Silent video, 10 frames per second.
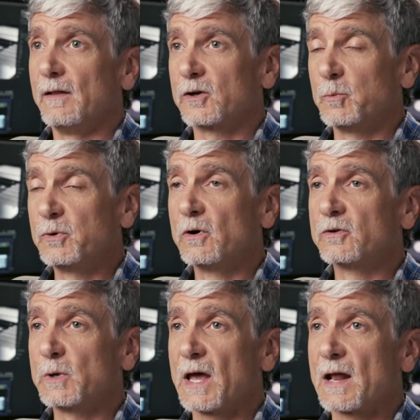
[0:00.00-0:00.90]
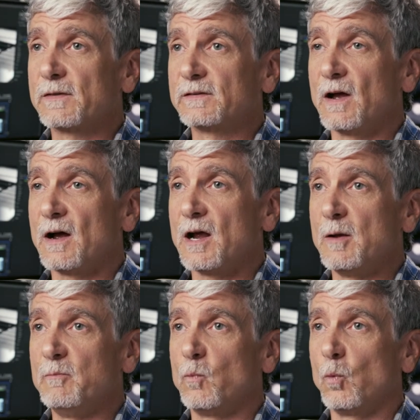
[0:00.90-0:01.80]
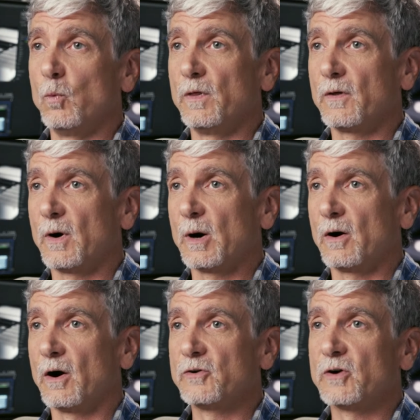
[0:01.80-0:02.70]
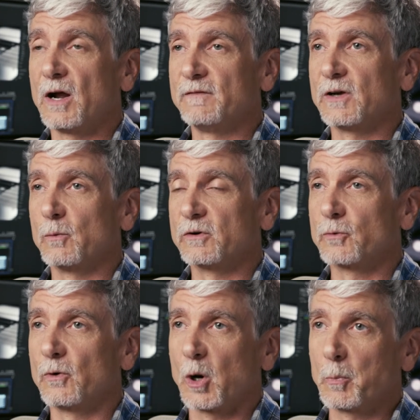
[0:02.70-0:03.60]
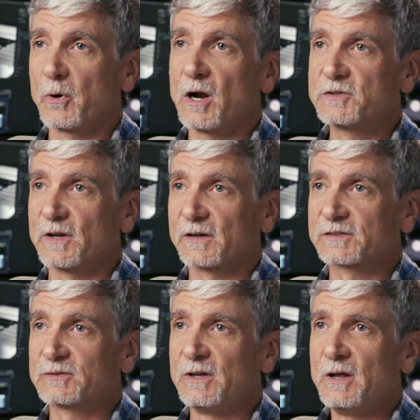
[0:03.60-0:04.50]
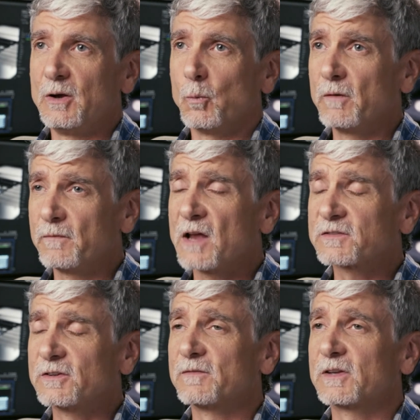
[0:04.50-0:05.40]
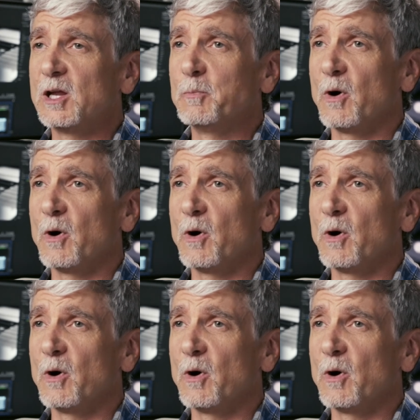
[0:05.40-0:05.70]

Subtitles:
the computers we had at the time with our hard drives that were storing our projects weren't fast enough to keep